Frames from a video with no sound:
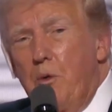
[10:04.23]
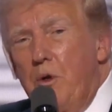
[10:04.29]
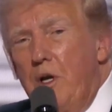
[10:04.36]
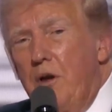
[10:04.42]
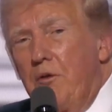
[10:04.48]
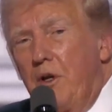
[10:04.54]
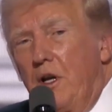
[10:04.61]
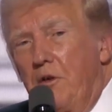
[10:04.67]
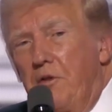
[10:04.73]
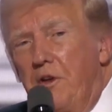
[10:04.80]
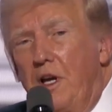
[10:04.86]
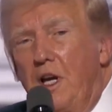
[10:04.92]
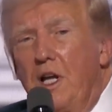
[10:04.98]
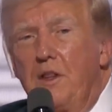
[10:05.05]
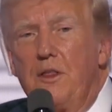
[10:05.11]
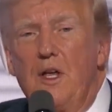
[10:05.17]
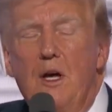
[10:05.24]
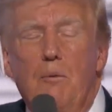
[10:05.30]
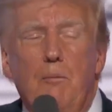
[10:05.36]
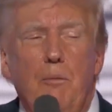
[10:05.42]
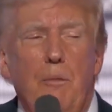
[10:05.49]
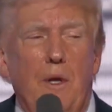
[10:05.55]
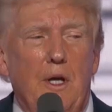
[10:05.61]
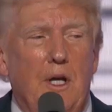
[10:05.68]
We're never going to forget
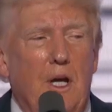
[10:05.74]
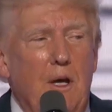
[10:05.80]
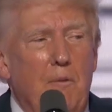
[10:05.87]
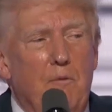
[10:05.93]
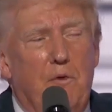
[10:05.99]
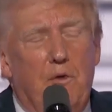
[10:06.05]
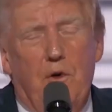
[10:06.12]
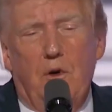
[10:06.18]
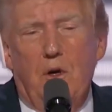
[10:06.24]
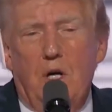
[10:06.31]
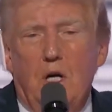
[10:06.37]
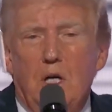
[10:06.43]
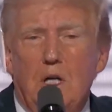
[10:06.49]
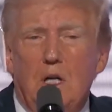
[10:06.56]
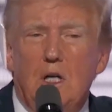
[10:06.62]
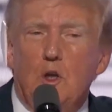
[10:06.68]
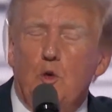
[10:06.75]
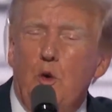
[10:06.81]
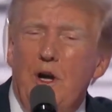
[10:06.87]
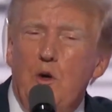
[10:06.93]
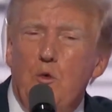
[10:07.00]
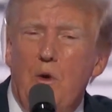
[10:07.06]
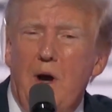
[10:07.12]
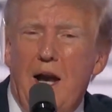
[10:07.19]
them. They for a
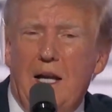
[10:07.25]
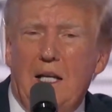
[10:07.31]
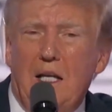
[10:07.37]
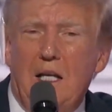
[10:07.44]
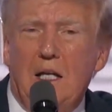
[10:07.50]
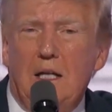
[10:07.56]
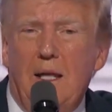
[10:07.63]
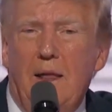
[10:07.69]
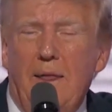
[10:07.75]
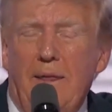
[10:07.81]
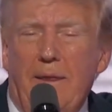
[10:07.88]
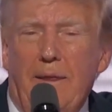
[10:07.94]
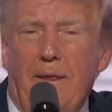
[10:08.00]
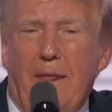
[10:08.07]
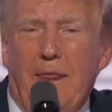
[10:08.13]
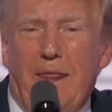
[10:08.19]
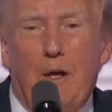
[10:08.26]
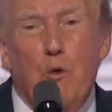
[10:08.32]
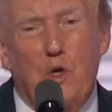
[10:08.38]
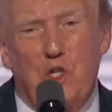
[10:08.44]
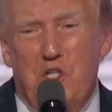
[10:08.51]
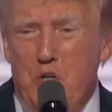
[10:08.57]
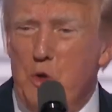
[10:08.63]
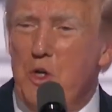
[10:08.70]
great rally. They were
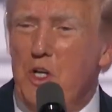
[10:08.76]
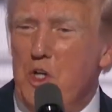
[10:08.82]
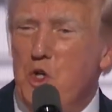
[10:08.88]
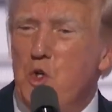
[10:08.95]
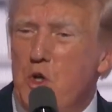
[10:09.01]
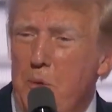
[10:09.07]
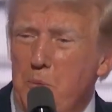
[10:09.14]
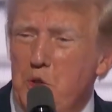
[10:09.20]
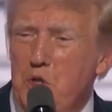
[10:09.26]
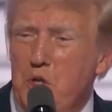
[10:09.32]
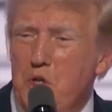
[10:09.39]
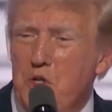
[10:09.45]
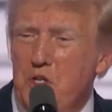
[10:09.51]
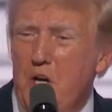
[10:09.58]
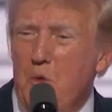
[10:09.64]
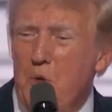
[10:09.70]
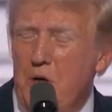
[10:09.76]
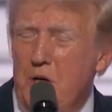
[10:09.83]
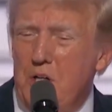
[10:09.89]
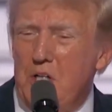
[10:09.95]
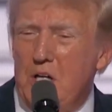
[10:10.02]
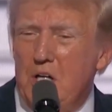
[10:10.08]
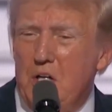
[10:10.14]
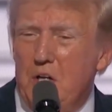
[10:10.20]
serious Trumpsters, I want to
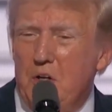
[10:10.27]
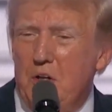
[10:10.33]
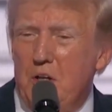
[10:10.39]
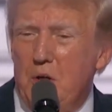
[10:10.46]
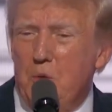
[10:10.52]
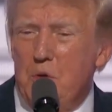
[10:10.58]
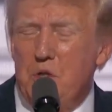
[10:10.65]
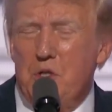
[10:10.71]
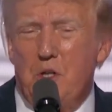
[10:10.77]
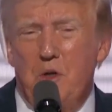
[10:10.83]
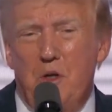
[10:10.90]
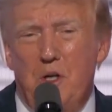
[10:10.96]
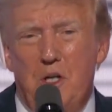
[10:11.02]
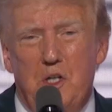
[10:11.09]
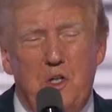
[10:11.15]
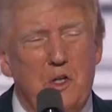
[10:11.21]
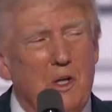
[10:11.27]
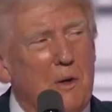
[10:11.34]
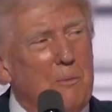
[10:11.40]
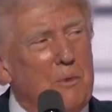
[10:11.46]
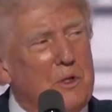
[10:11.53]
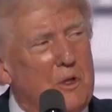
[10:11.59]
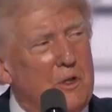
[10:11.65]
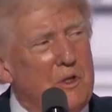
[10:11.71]
tell you. They were serious
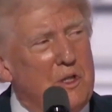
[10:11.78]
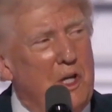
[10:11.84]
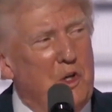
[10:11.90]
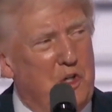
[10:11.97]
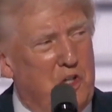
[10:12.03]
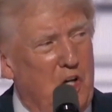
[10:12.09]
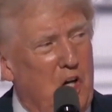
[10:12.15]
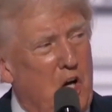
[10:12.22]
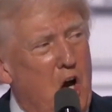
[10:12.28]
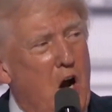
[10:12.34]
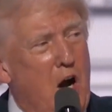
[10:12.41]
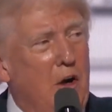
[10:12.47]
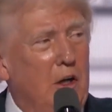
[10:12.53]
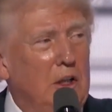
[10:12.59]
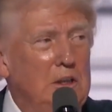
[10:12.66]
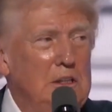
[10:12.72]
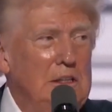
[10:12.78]
Trumpsters and still are.